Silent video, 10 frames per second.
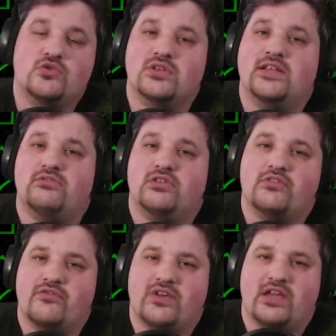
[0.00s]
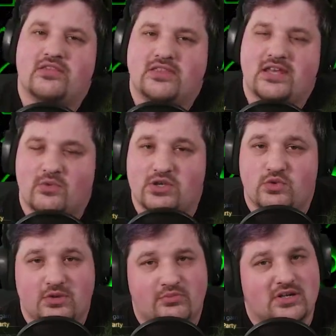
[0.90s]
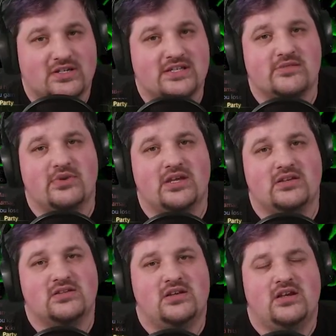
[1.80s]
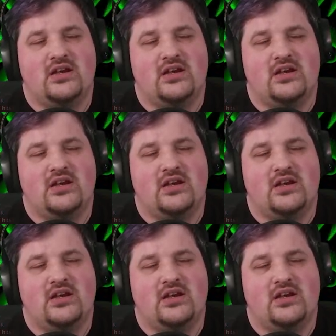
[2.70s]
to the level of the Fate, that way you can participate.